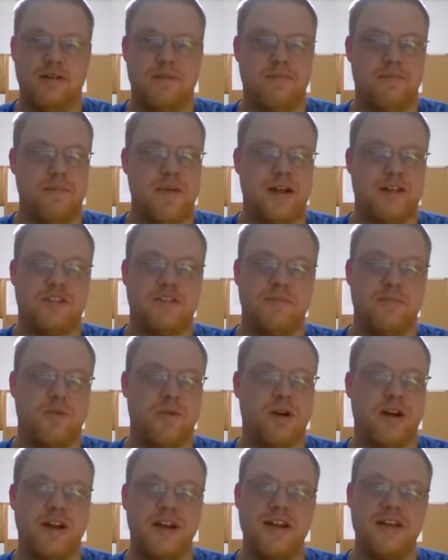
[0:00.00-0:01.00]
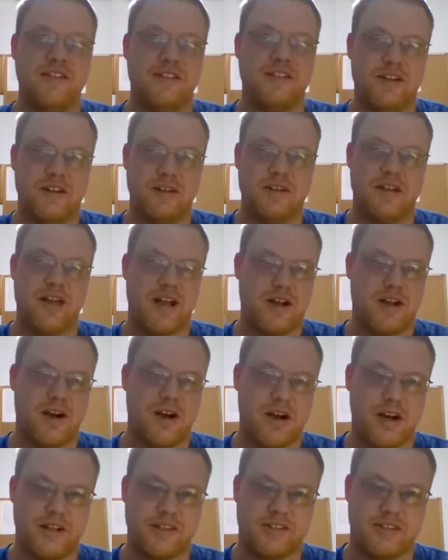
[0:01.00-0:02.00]
much more easier that
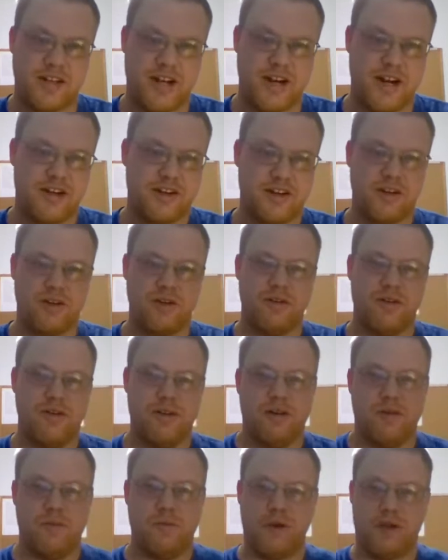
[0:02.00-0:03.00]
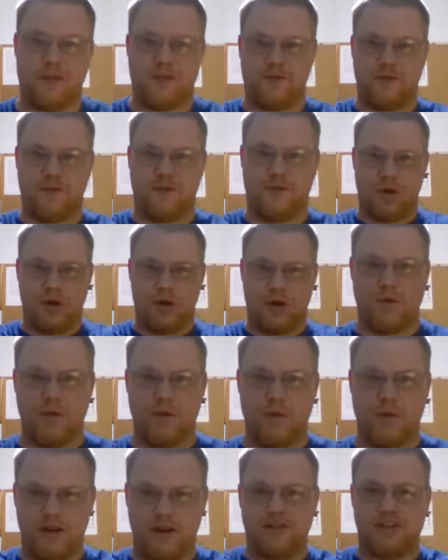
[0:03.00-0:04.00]
car is to handle with 4
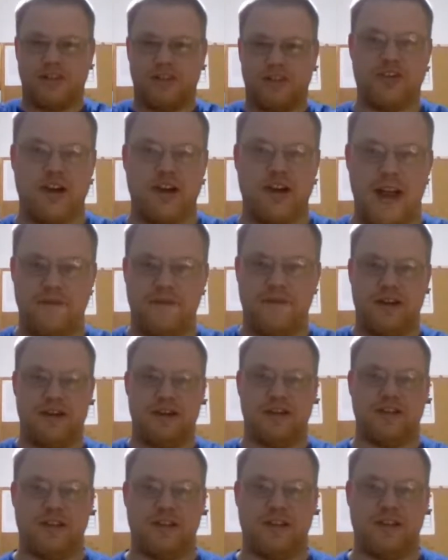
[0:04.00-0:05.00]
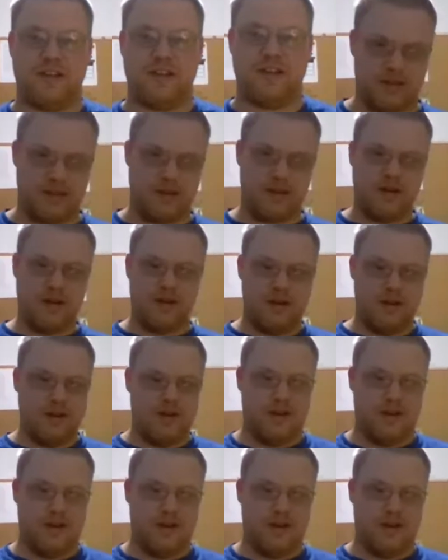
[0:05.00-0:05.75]
wheels driving together,